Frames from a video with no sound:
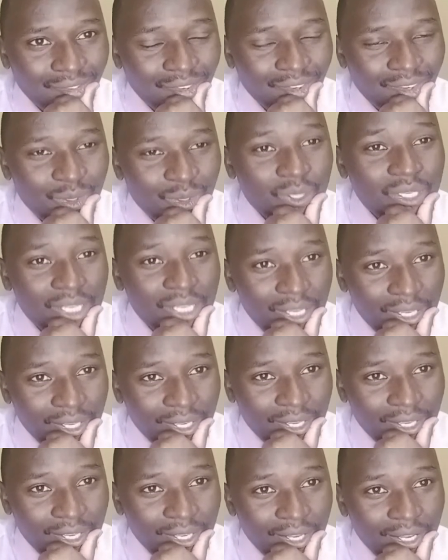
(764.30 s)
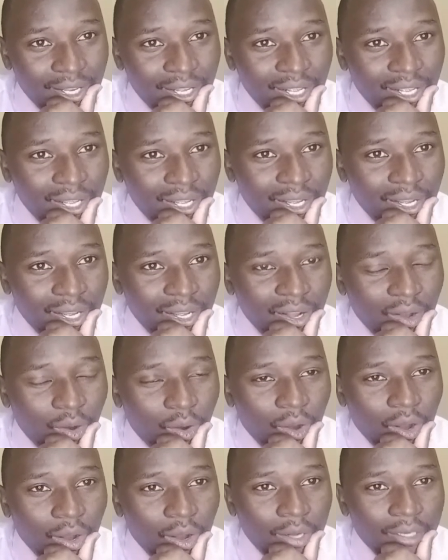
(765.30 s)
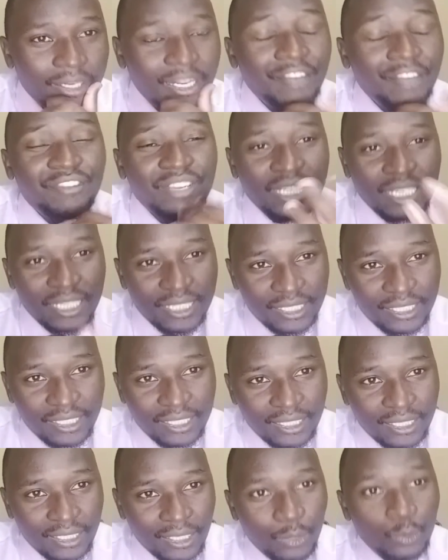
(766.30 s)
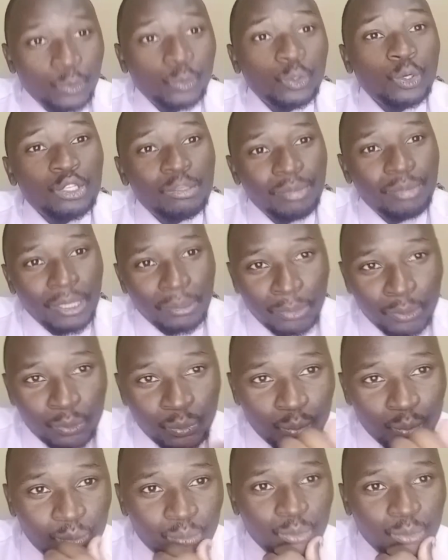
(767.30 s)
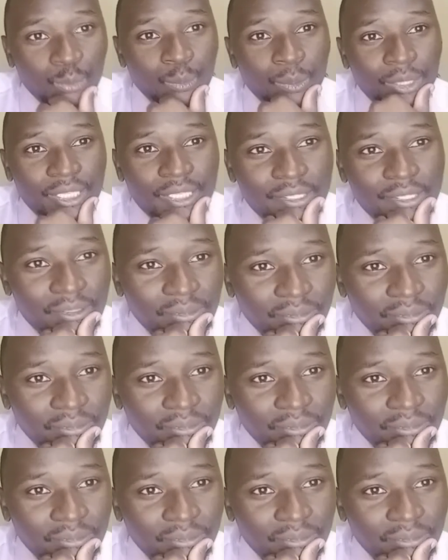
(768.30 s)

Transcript: You see? Definitely, you will not be able to do it.